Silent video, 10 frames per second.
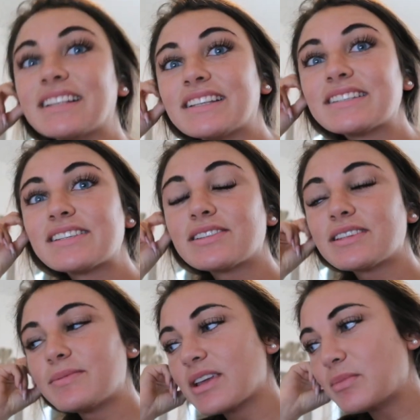a still
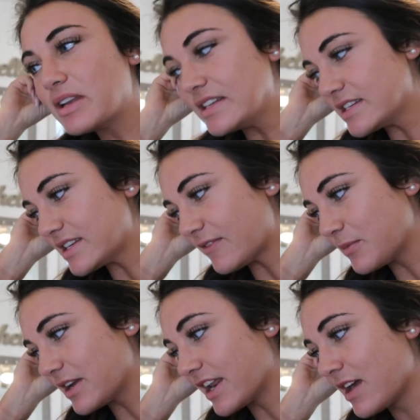sleeping in but a decent time for
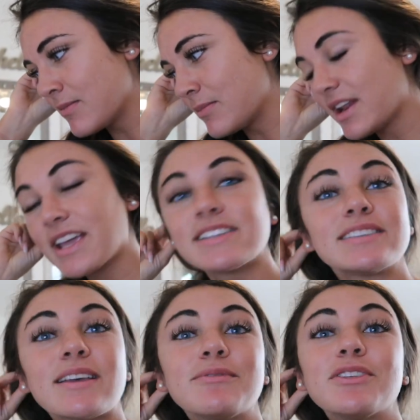me to get up. But I guess I
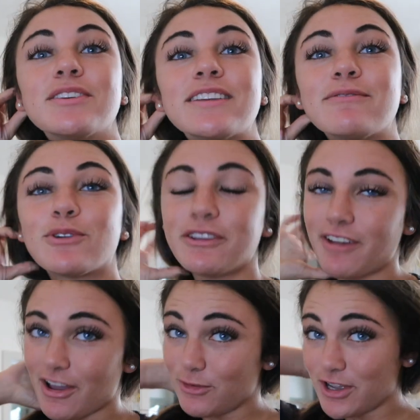slept through the
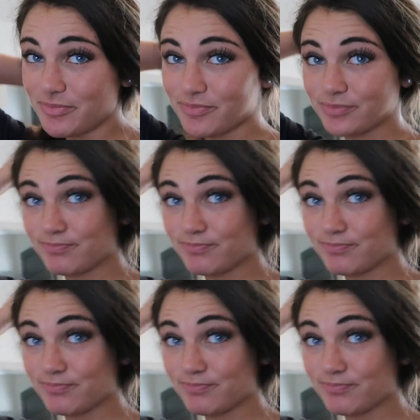10:45 one.